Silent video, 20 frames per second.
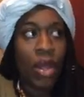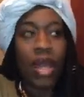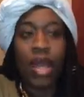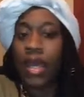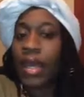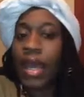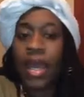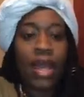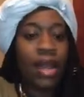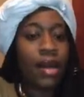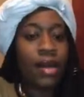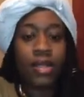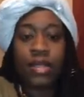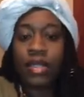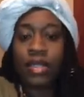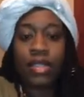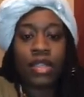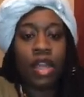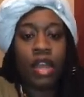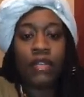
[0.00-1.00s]
Chaos
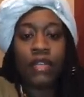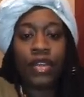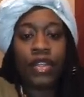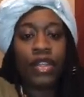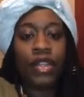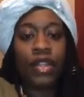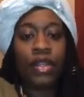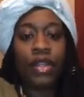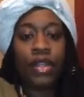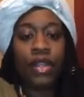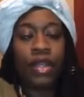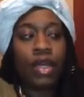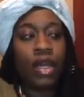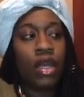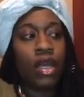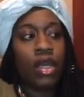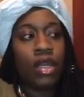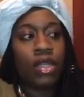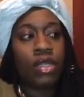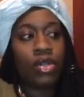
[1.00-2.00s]
is never good.
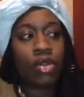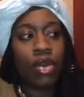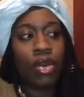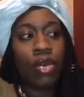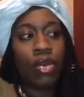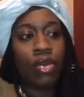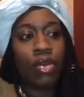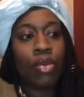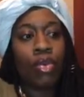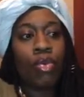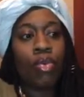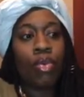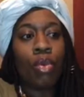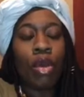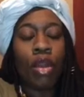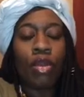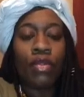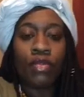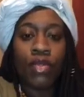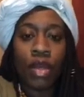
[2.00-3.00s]
So you
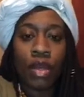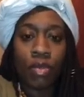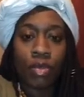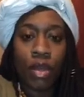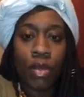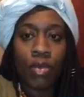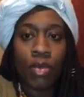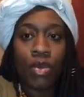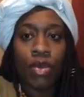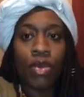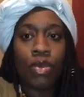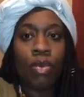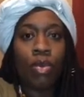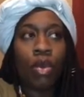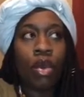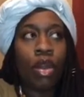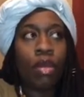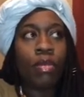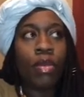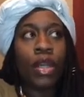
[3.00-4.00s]
want to vet people. You
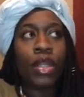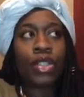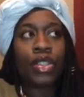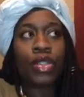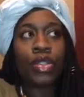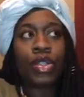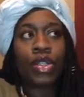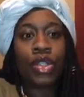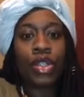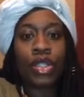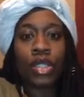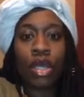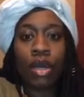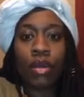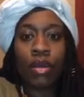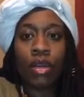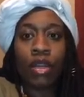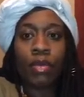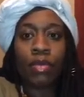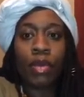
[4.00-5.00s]
want to make sure you're
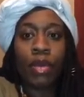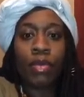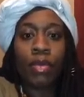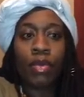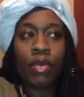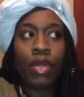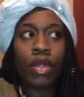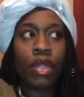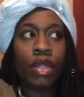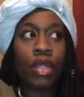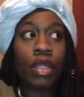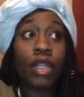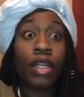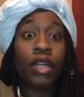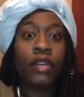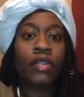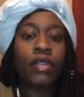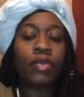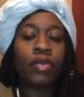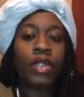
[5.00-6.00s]
talking to people with
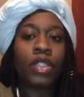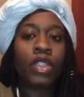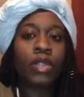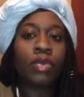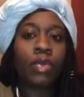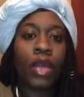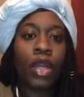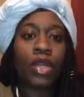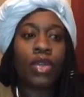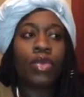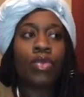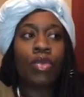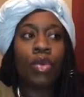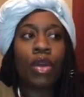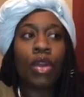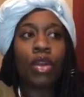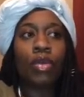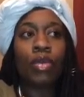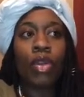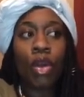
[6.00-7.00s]
love and respect. You want
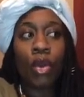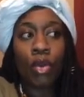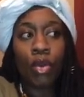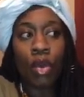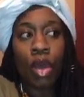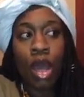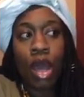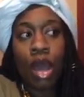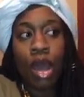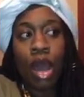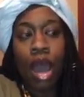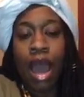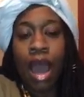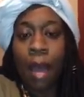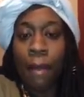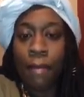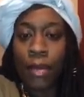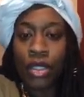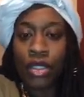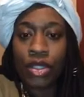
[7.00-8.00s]
to know how
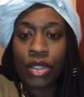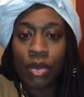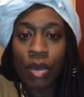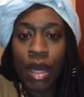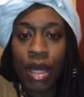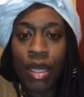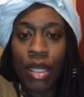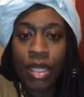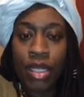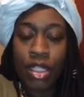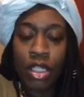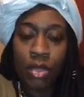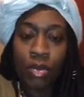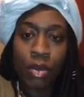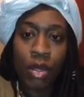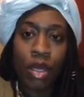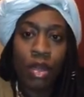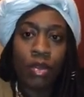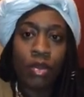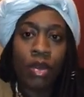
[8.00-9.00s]
much do I need to
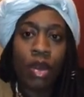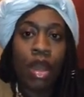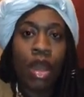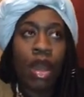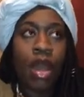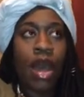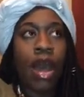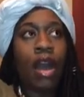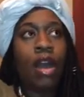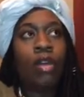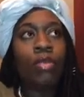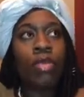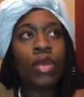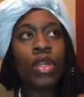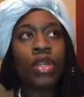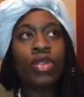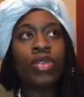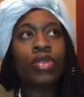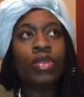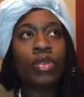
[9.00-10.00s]
spend? I'll be
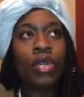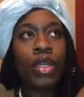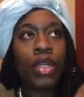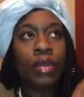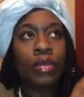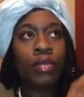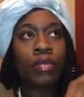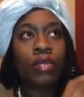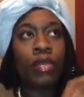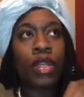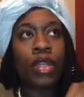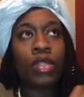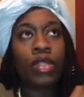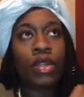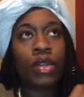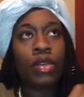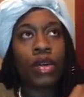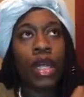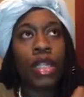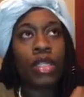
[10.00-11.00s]
doing
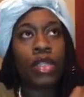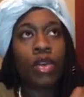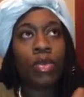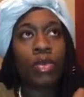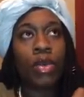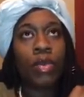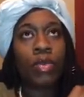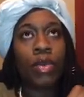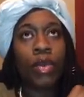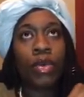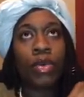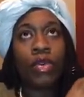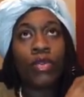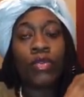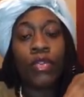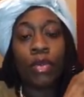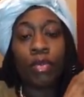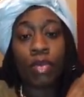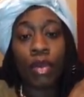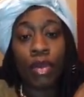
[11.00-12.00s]
so I told people
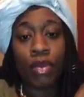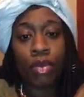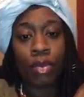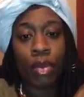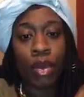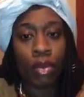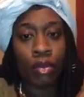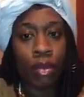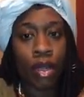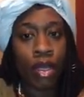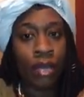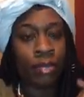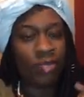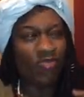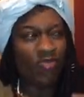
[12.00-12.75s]
for birth work, right?